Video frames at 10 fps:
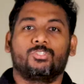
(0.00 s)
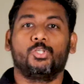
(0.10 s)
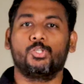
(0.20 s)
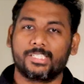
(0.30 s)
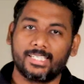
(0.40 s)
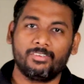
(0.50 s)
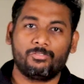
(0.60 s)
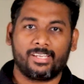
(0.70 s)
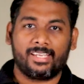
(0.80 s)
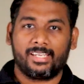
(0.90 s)
Usually
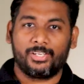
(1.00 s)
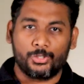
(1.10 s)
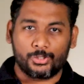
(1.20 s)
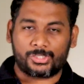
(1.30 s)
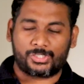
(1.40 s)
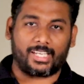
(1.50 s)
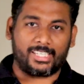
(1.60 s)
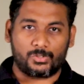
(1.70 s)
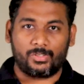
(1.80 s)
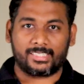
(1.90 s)
we use
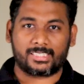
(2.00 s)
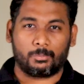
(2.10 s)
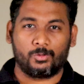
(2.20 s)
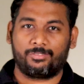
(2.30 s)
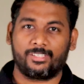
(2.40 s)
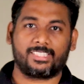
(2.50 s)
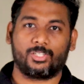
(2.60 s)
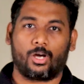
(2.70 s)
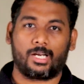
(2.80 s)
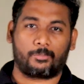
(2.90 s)
SVS subwoofers
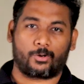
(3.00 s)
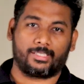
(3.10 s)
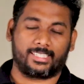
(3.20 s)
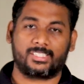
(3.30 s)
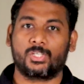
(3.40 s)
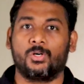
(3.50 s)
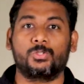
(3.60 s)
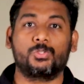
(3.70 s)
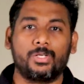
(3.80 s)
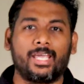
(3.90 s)
in all our projects, so
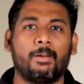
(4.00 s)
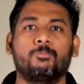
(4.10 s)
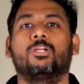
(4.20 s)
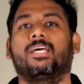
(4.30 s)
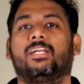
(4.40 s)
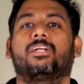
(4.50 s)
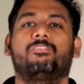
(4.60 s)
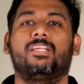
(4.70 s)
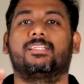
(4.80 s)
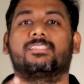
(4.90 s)
today I'm going to
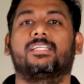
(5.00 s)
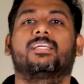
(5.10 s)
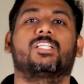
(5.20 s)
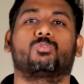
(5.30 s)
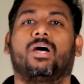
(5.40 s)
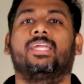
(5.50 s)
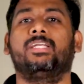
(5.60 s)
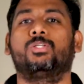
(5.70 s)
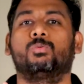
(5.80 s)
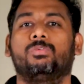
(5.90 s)
unreveal the secrets why
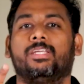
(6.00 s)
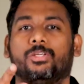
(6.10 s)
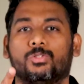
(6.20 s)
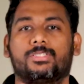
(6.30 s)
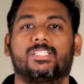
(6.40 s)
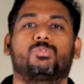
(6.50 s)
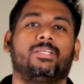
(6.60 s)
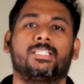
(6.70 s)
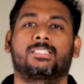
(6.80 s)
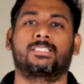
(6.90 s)
do we use
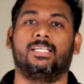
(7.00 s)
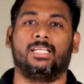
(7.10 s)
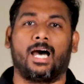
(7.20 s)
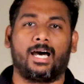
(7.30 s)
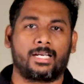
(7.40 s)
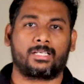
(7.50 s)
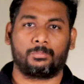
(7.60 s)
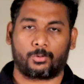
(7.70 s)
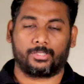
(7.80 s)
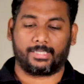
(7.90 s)
SVS in our
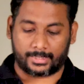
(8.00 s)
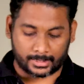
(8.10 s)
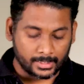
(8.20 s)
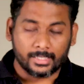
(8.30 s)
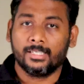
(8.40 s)
projects.